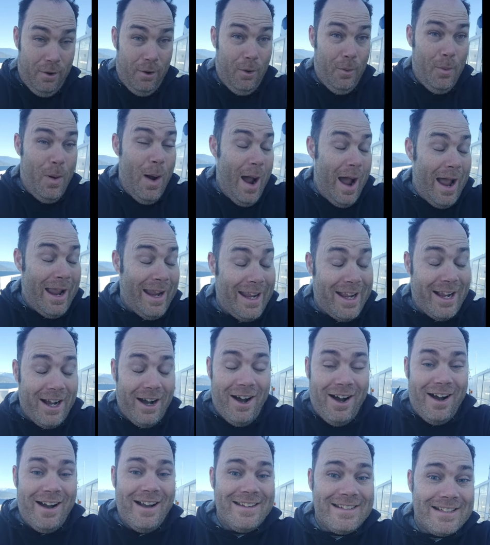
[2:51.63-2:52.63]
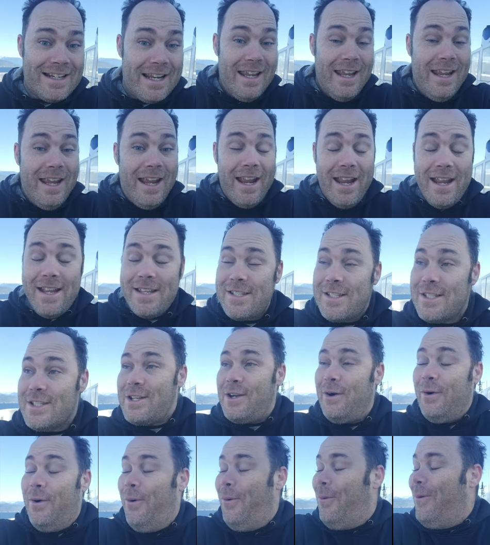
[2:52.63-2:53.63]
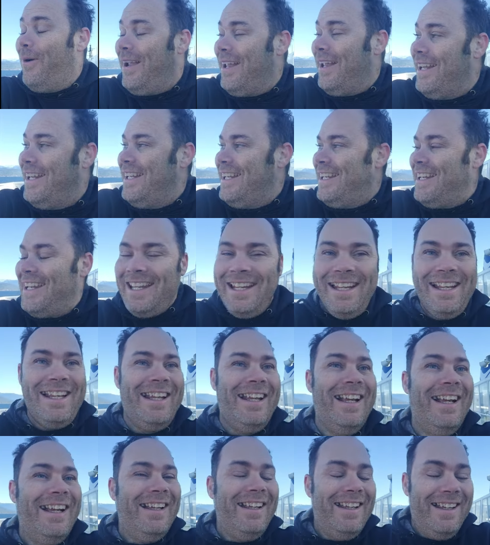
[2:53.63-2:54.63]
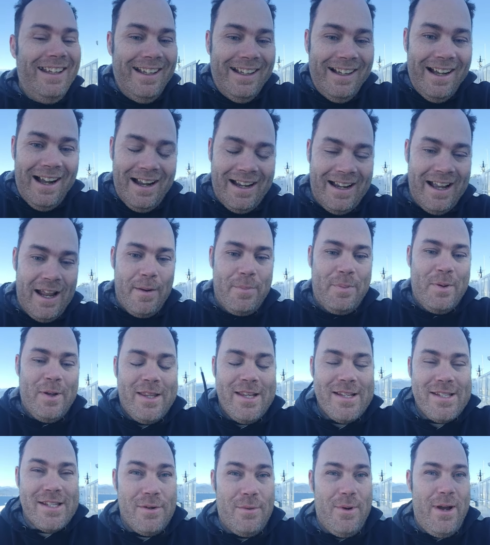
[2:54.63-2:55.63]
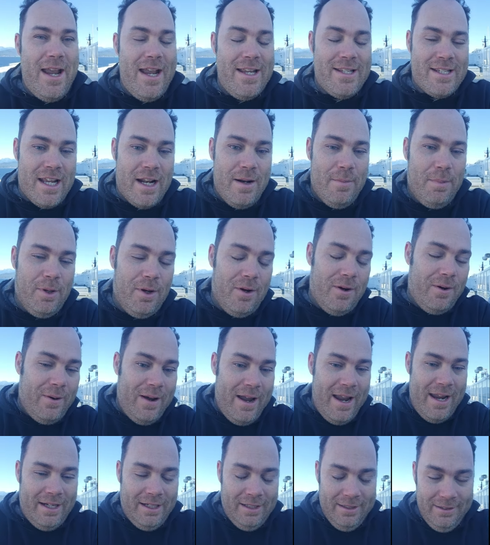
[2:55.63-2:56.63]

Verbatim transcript: Oh my god, it's so windy. I gotta put this away. It's gonna blow away.